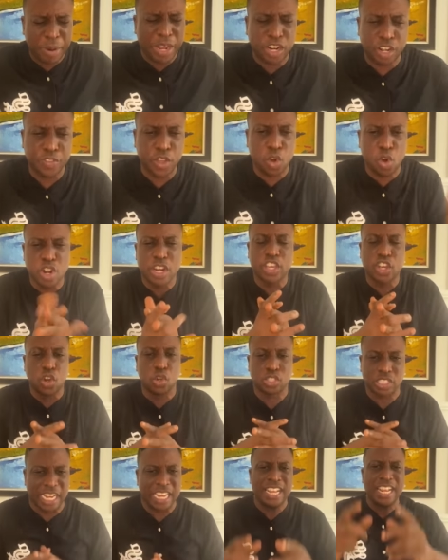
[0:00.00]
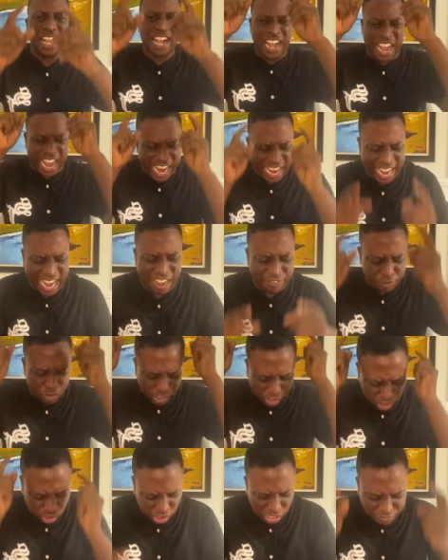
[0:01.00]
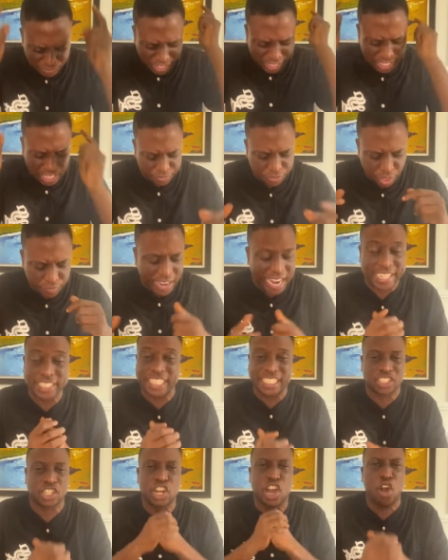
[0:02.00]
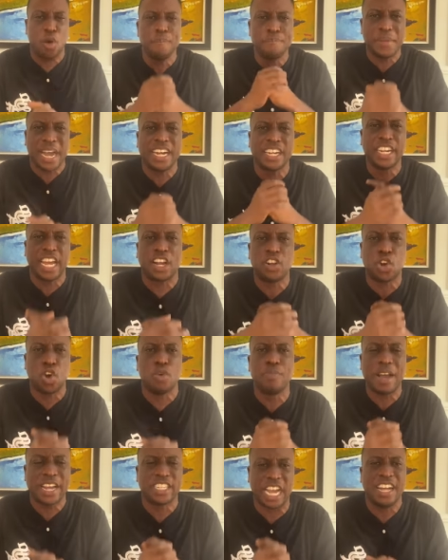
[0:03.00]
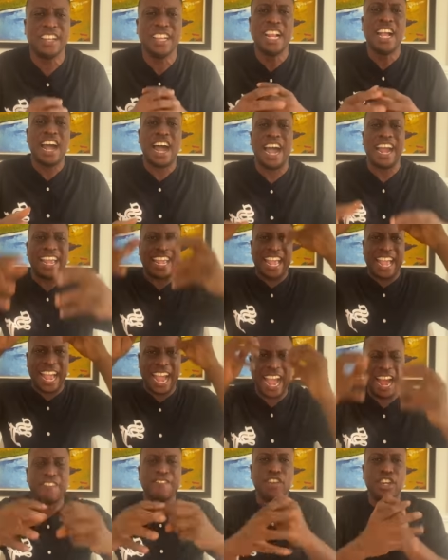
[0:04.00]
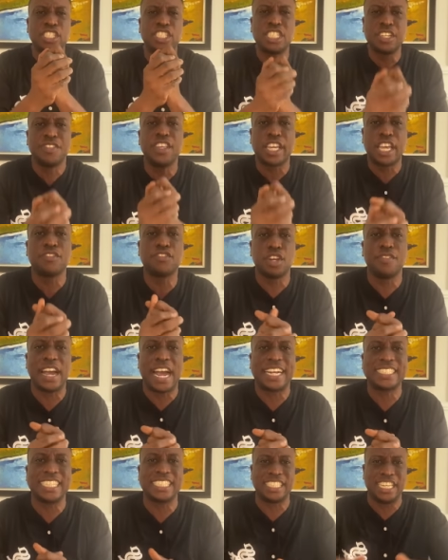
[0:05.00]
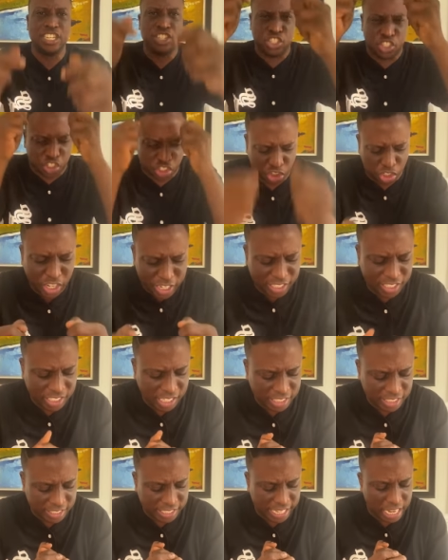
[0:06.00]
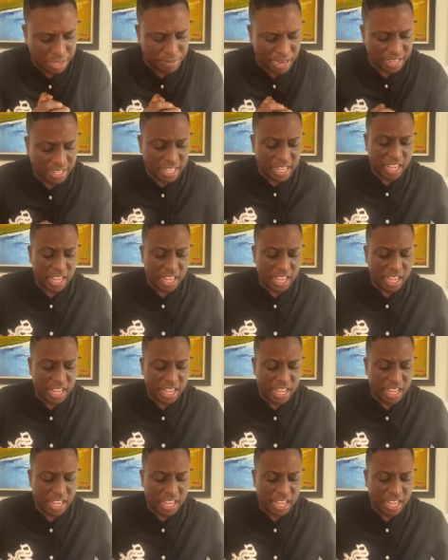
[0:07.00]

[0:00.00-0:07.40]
power of the Holy Ghost. I have received the gift of access. I have received the gift of access in Jesus' name.